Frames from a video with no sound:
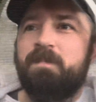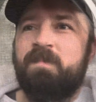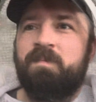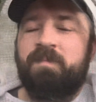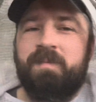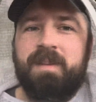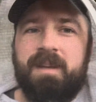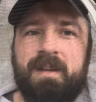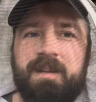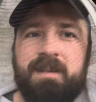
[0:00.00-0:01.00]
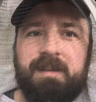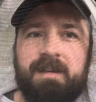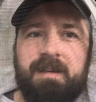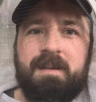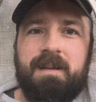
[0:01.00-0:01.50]

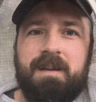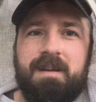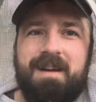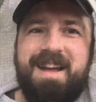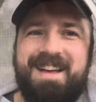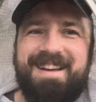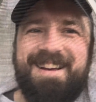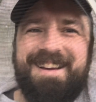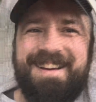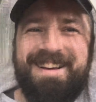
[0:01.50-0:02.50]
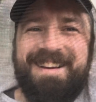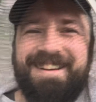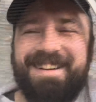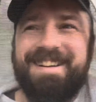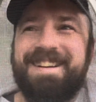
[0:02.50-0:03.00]

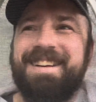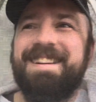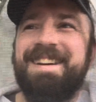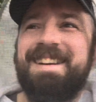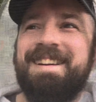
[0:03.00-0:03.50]
(silence)